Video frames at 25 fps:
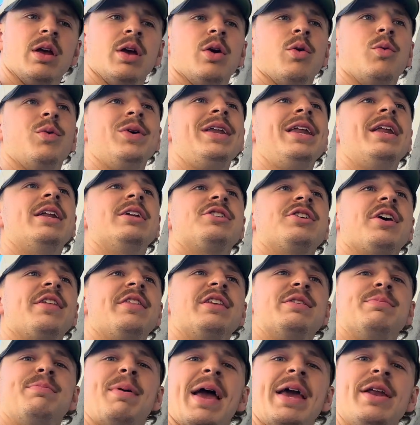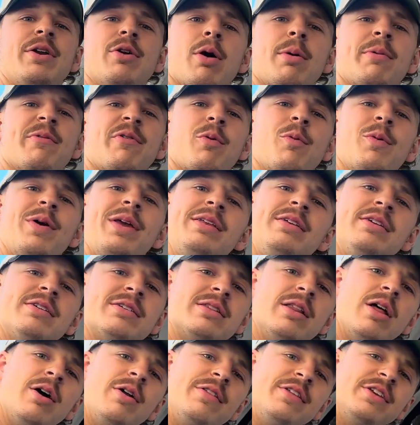we need to shut this bay door. We just
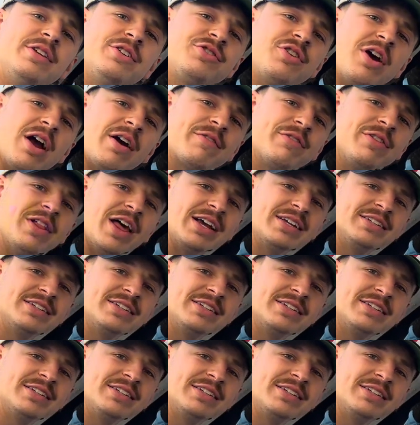loaded this truck for like